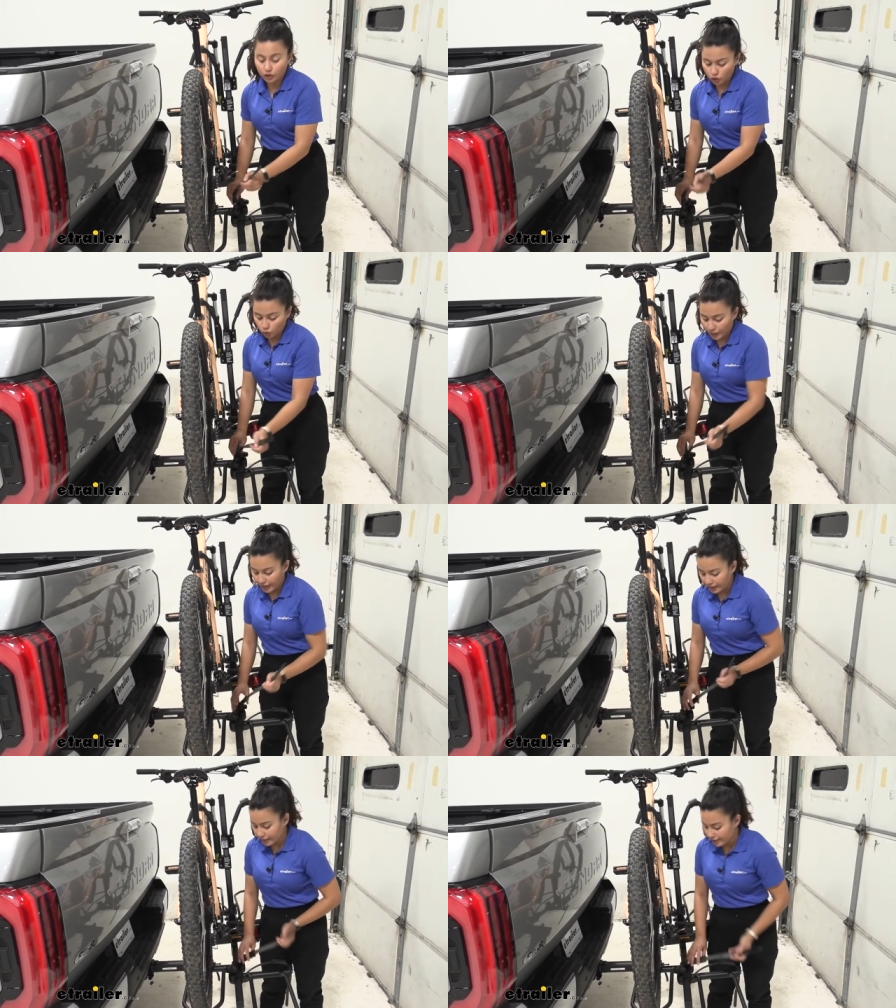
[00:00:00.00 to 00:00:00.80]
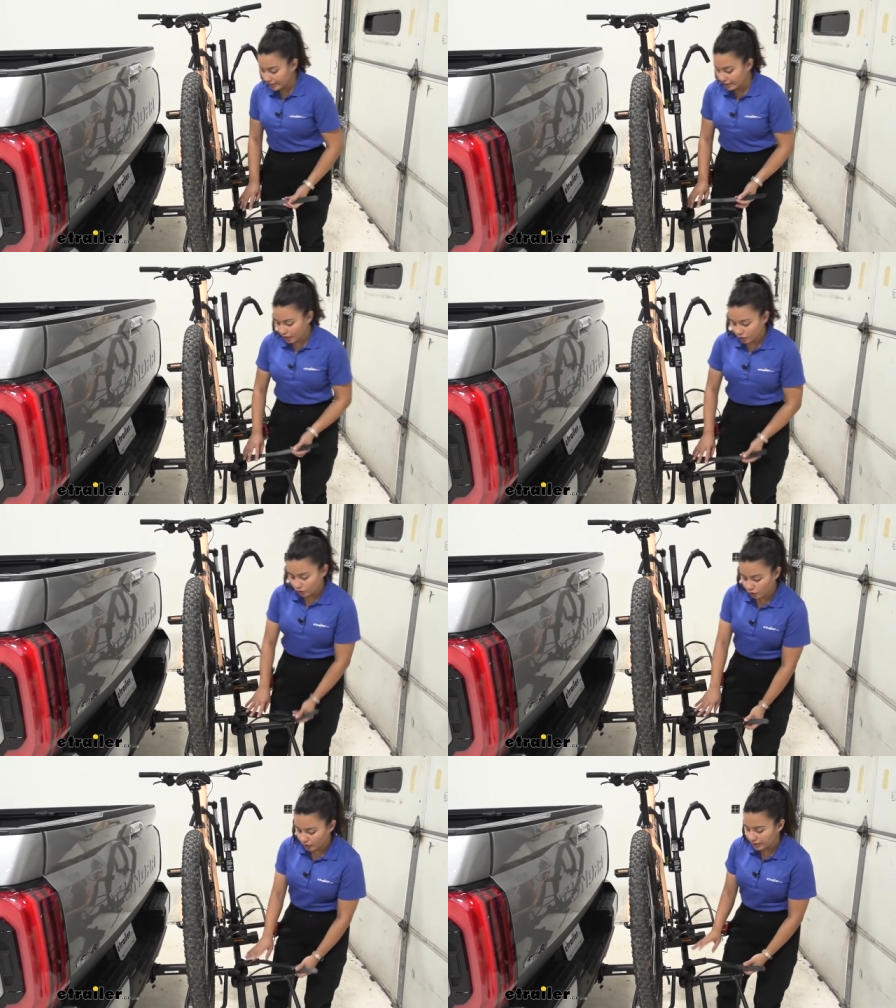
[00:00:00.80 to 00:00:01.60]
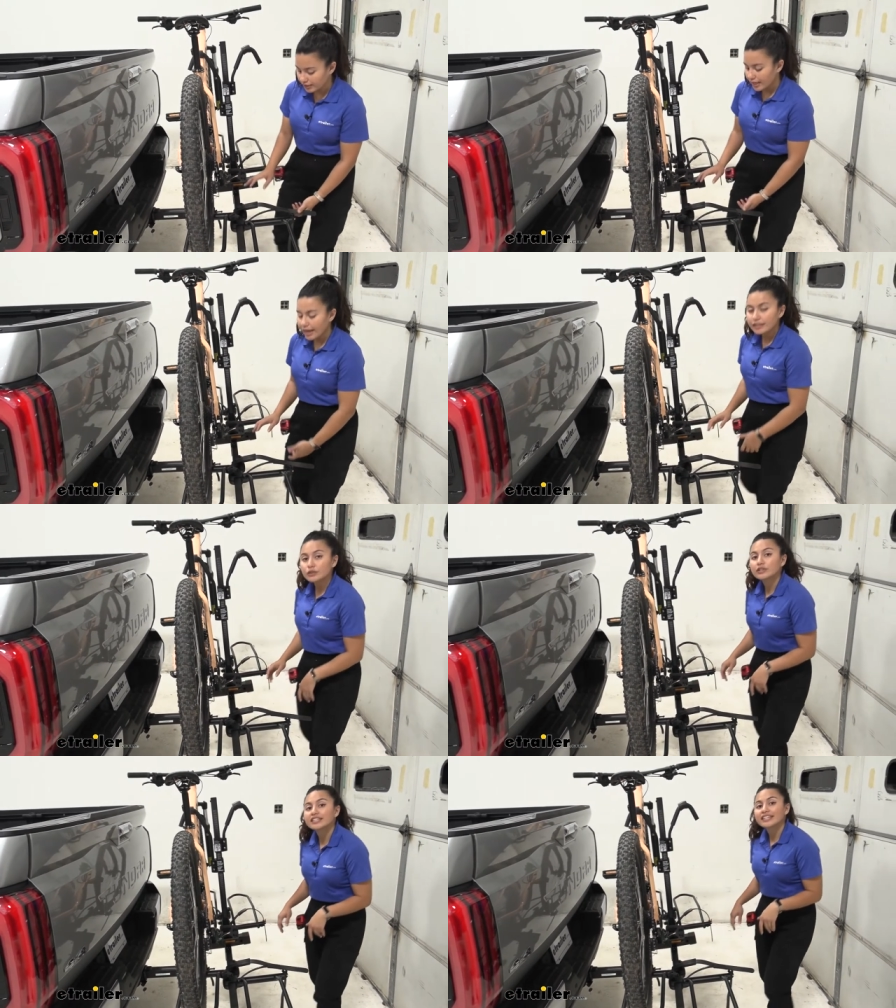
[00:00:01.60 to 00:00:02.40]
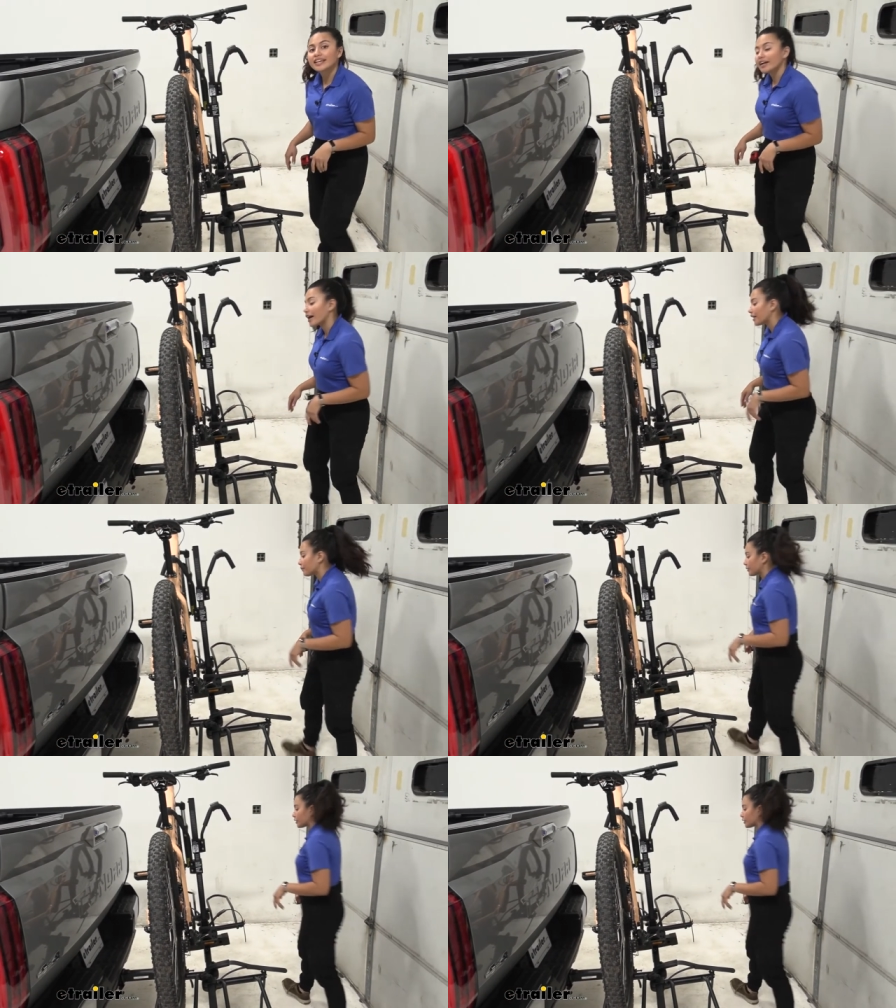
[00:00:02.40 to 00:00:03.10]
just swing this to the side so it doesn't get caught up